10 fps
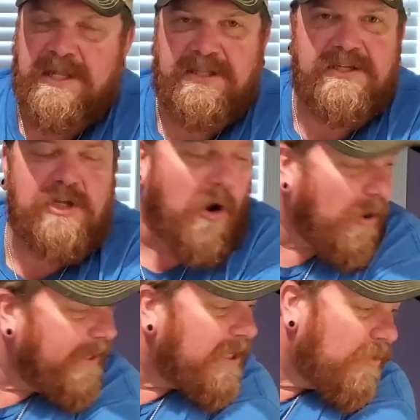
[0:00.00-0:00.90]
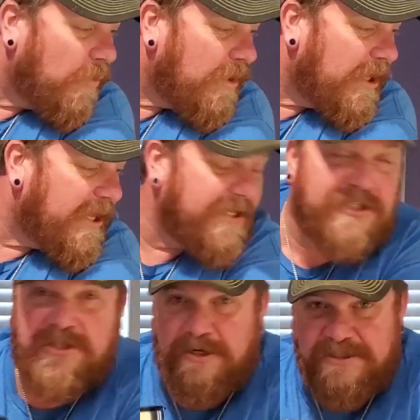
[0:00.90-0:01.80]
This RTIC
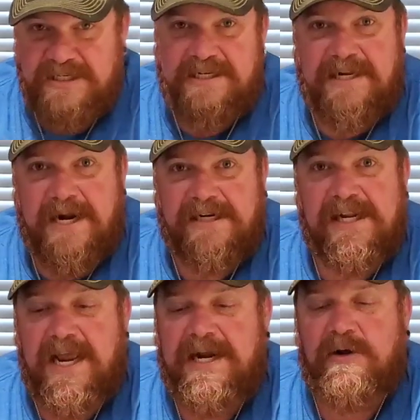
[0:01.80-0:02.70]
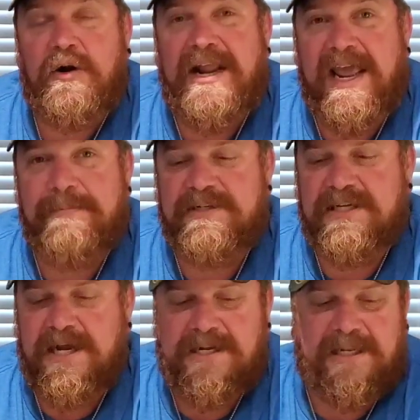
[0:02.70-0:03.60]
was $13.99 on
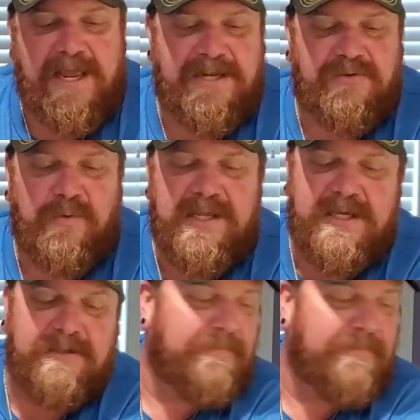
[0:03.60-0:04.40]
Amazon last week.